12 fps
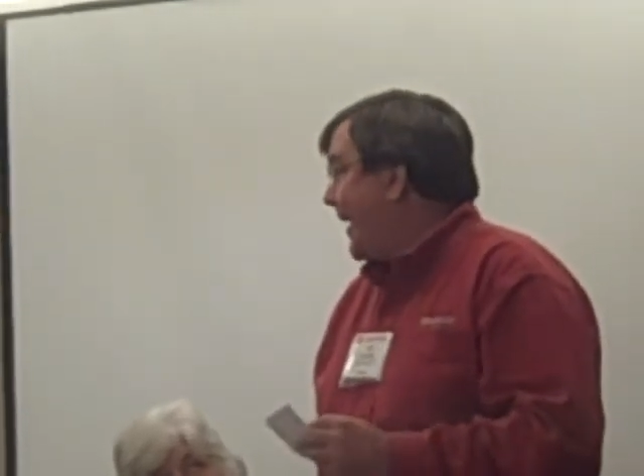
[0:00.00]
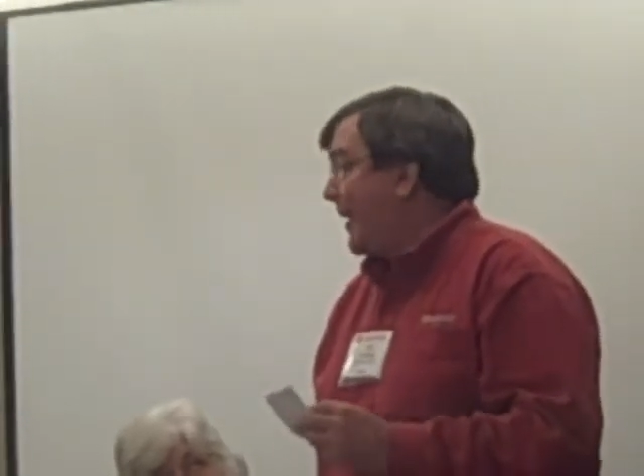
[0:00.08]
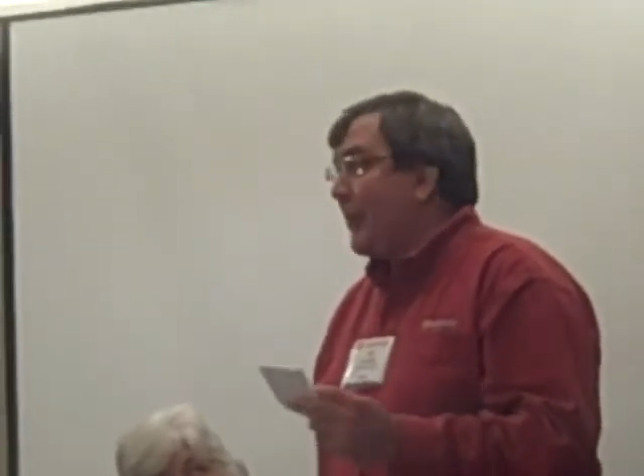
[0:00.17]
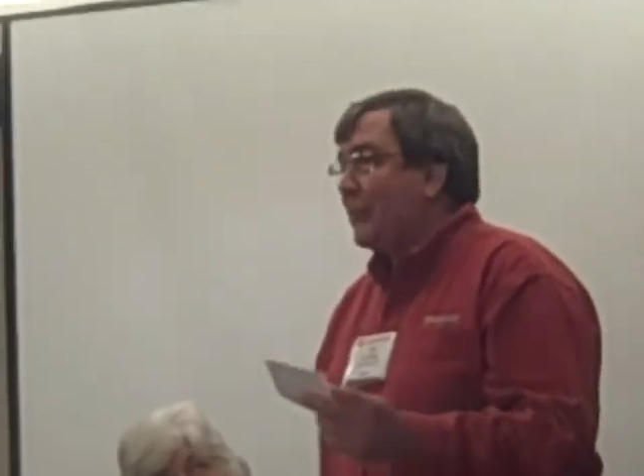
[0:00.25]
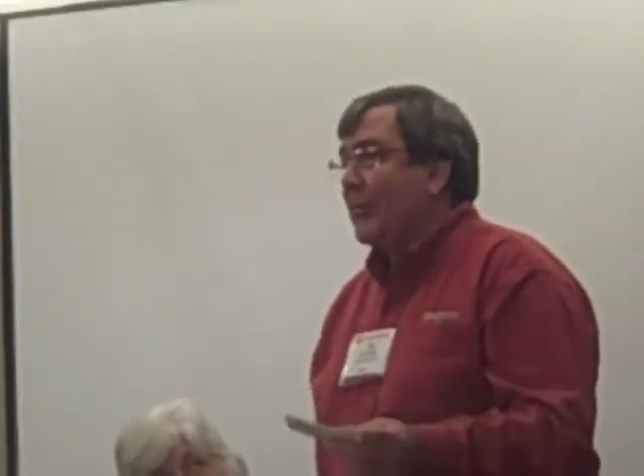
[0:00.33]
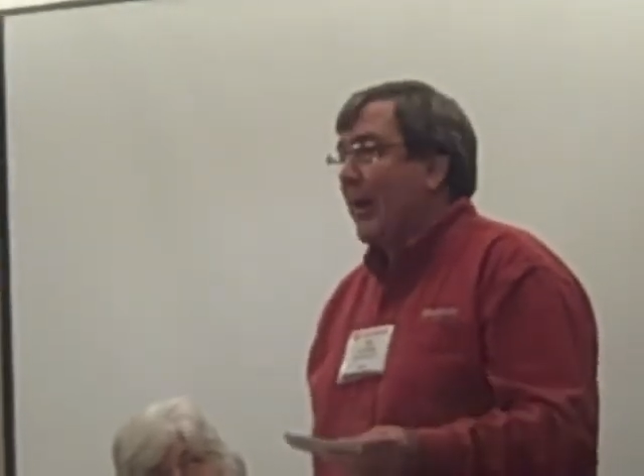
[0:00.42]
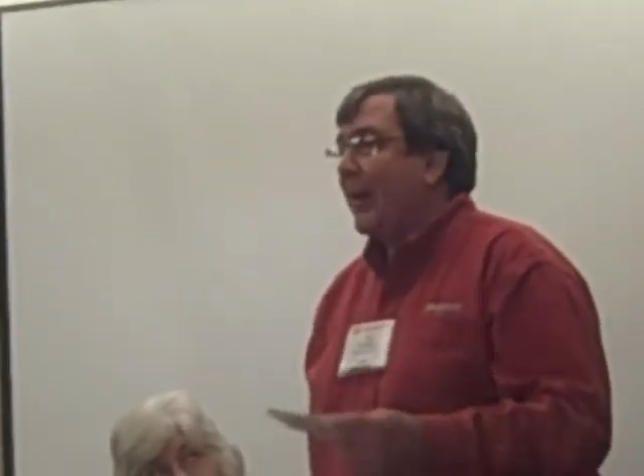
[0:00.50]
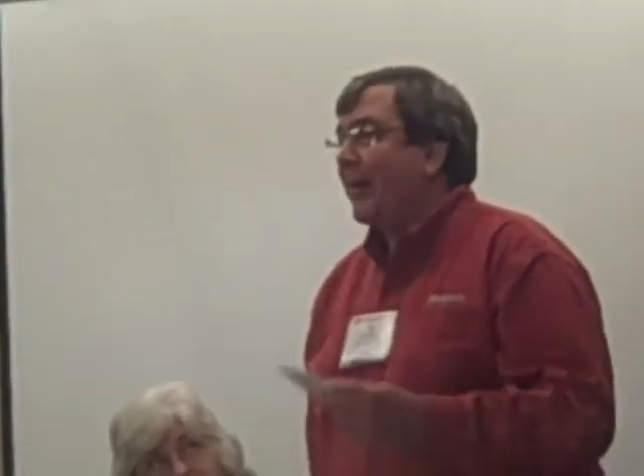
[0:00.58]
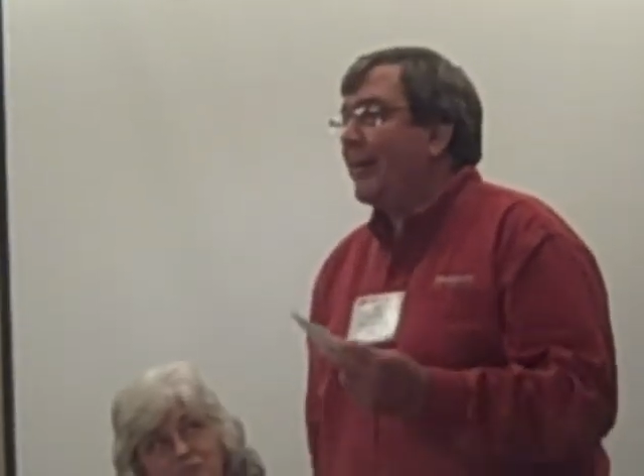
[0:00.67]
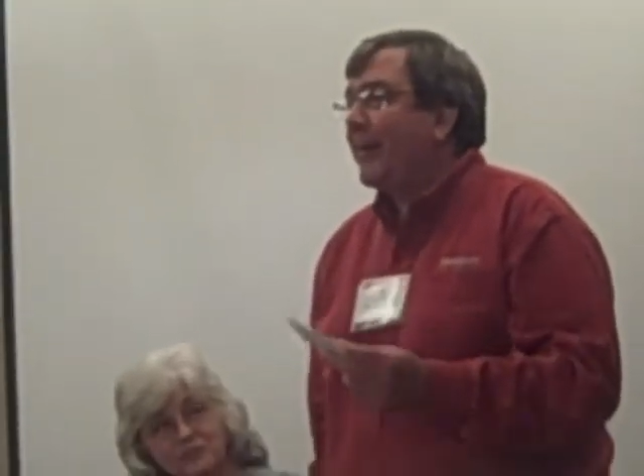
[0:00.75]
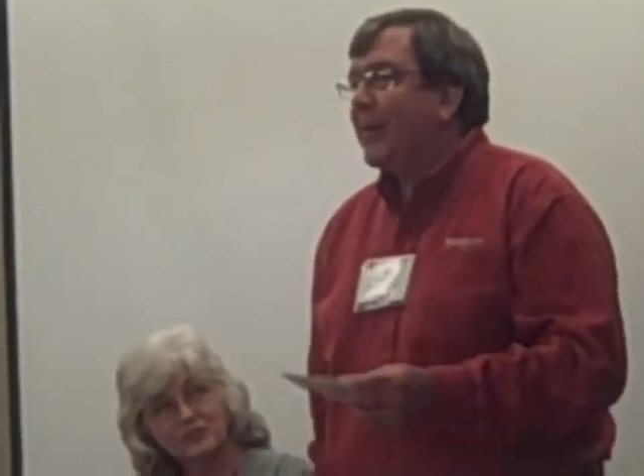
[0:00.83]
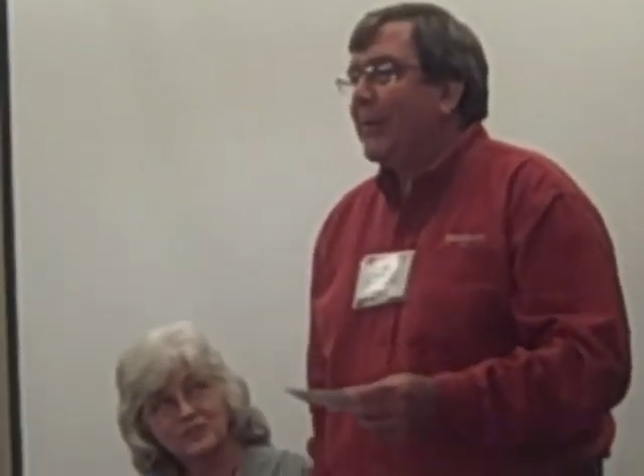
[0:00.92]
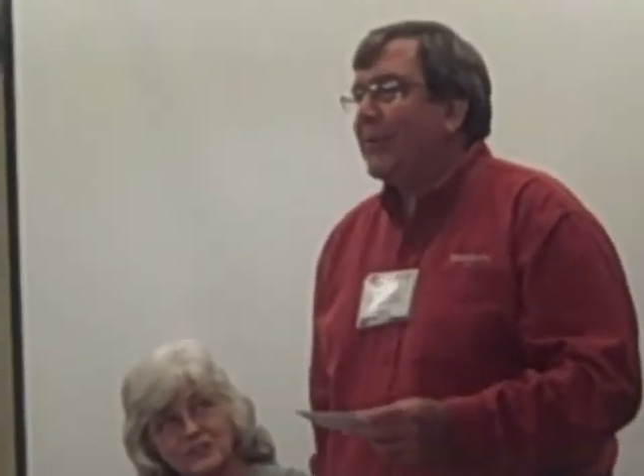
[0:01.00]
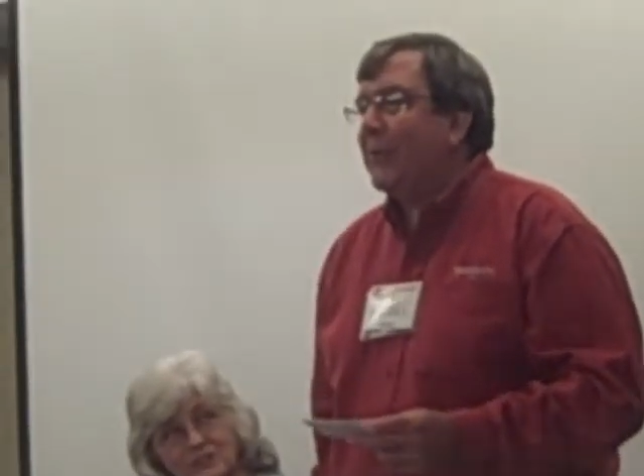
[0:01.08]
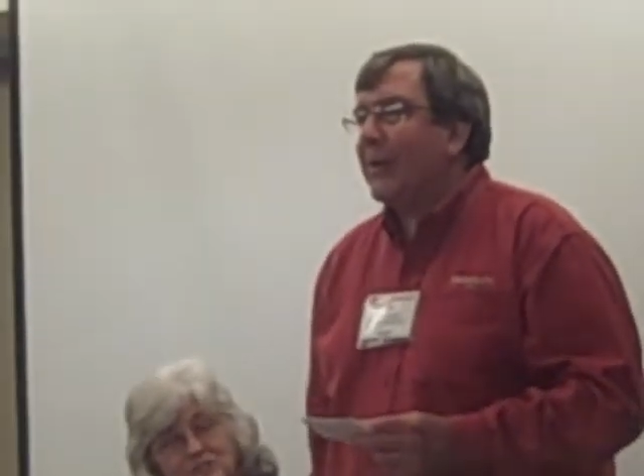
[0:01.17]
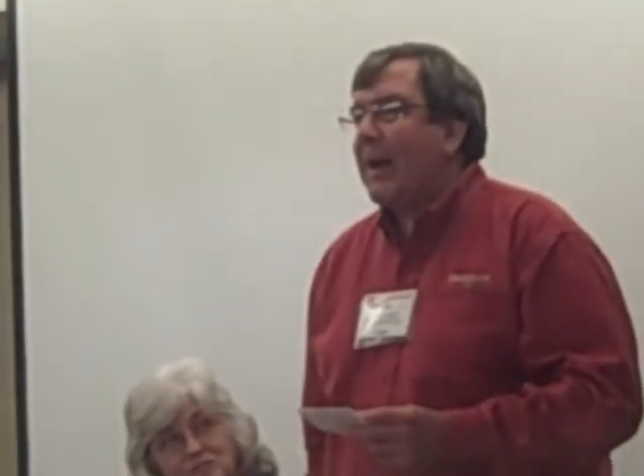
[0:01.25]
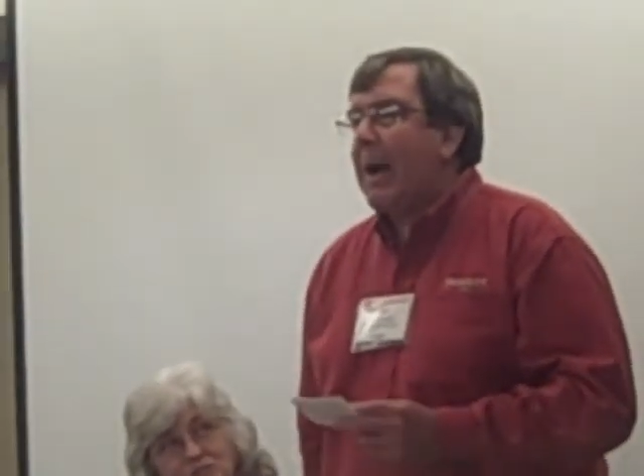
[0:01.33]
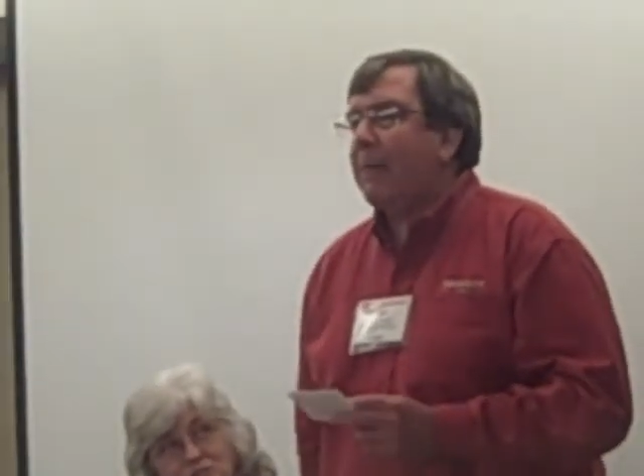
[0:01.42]
I'm trying
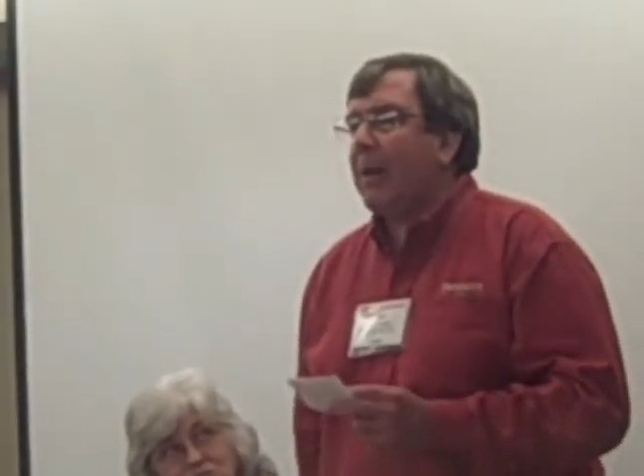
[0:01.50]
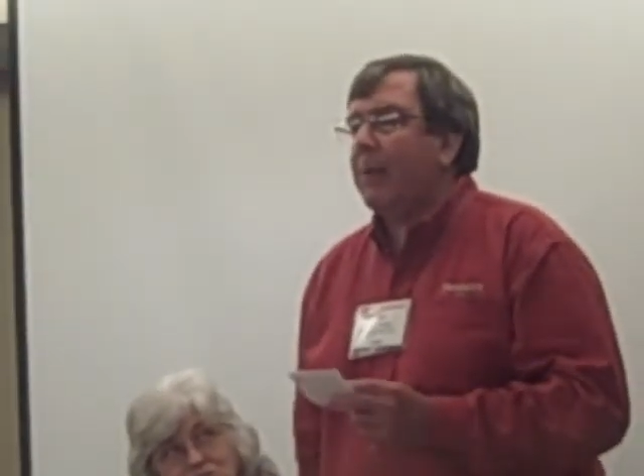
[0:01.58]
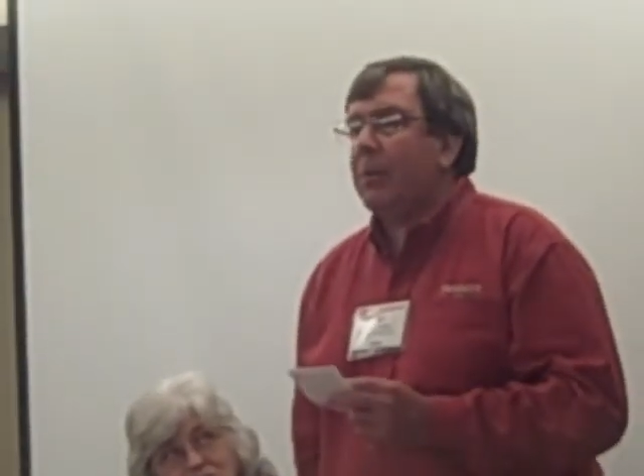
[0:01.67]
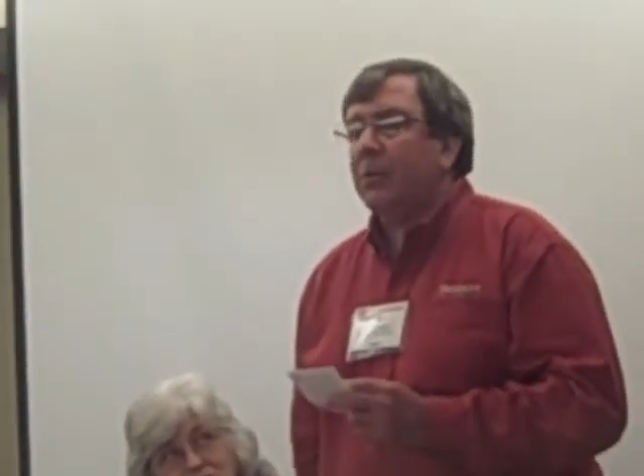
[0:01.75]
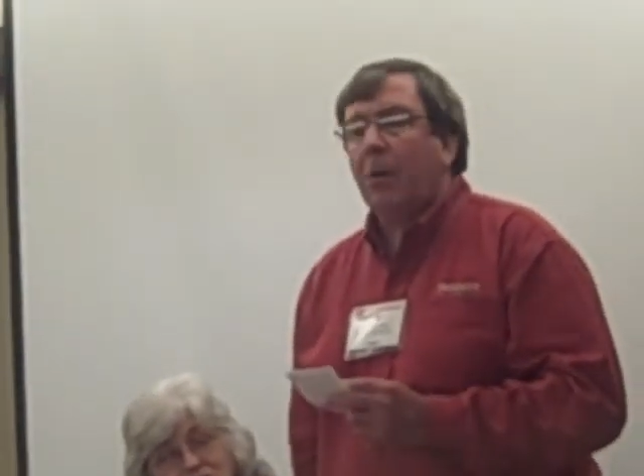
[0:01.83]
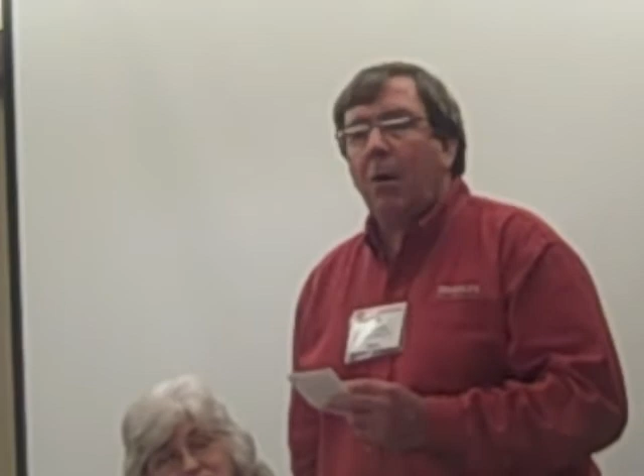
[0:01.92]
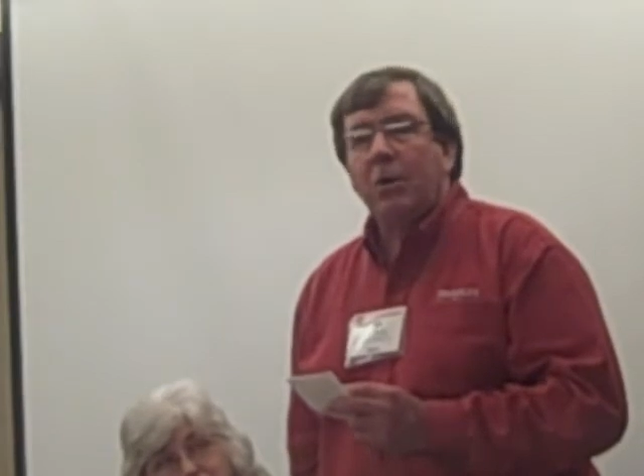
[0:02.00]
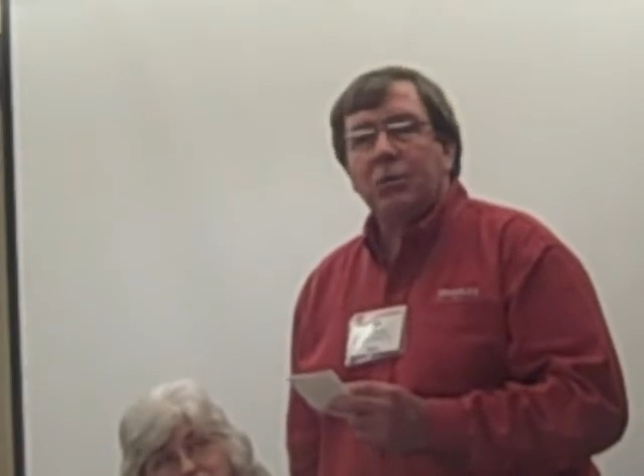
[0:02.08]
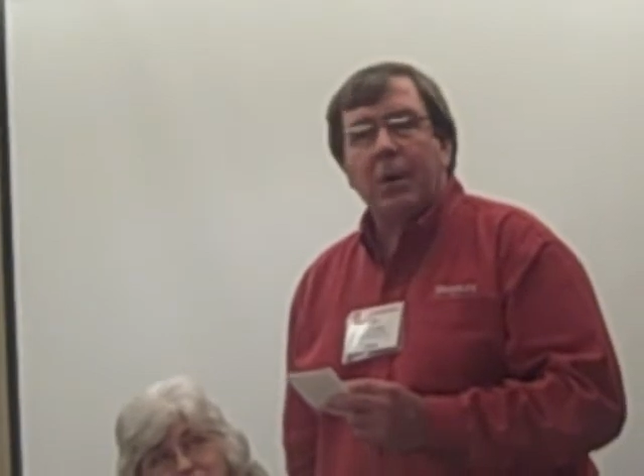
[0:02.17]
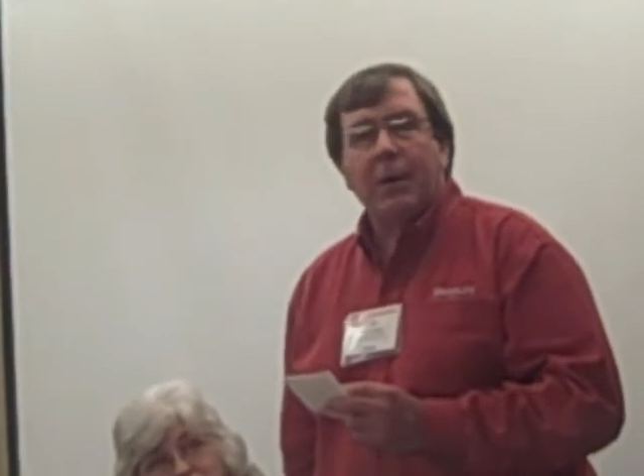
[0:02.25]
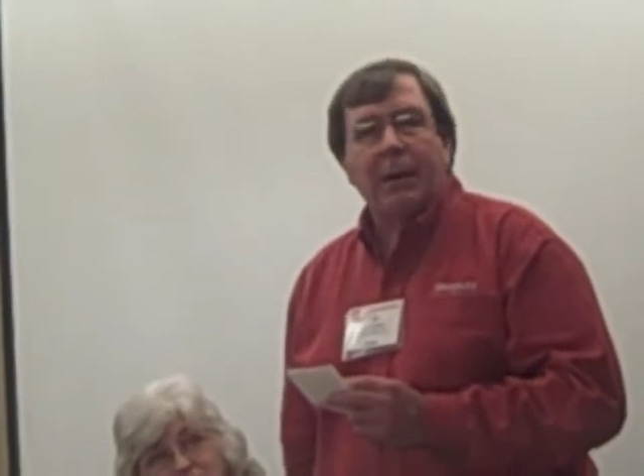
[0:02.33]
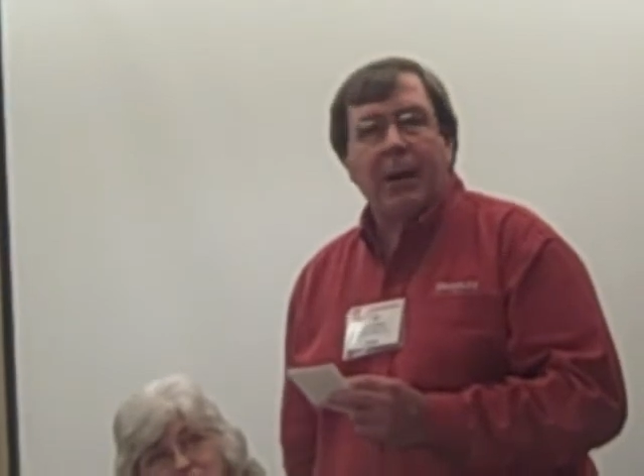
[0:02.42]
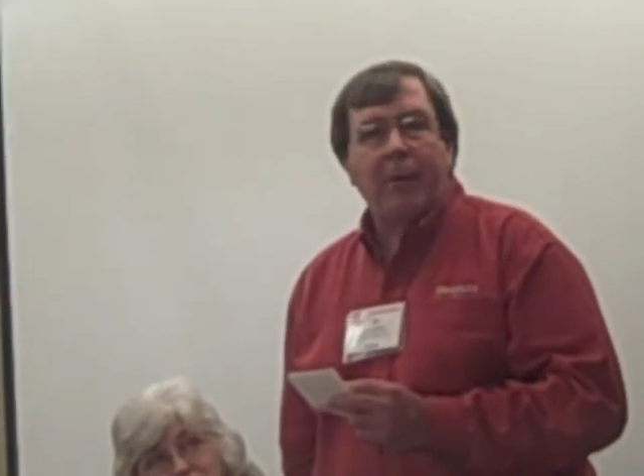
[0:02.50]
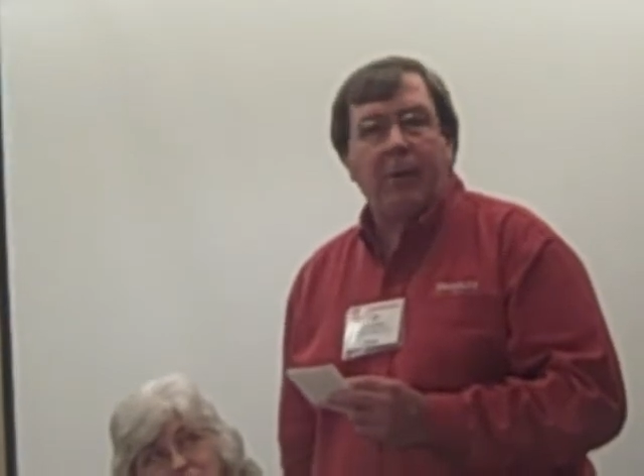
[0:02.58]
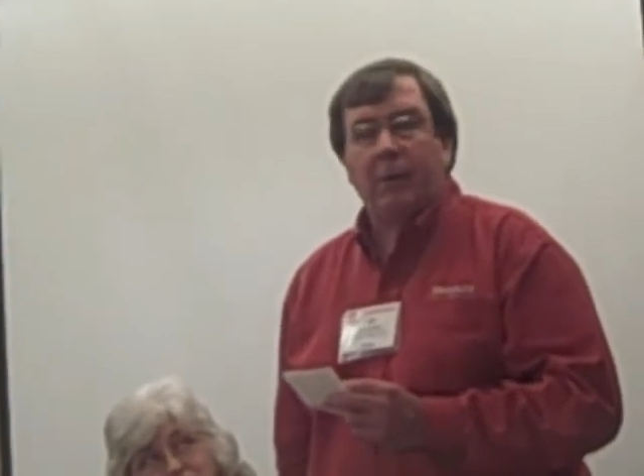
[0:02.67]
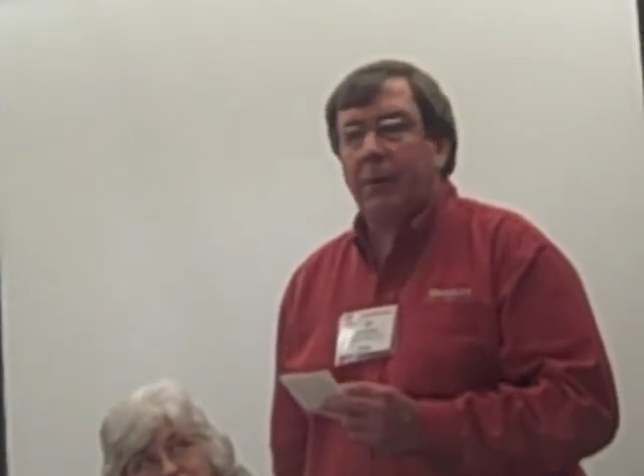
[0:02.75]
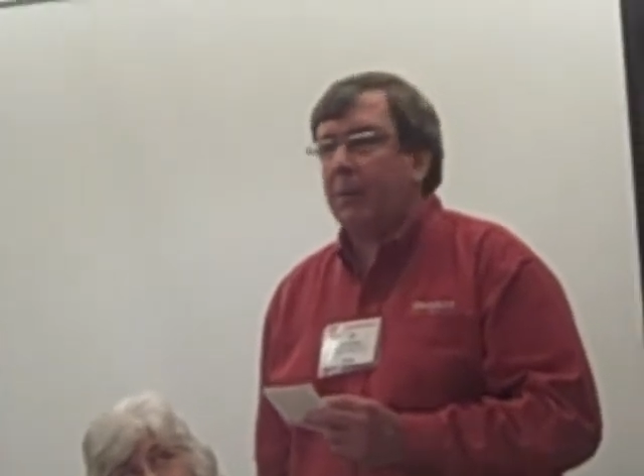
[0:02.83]
to accommodate them, but they're always working together.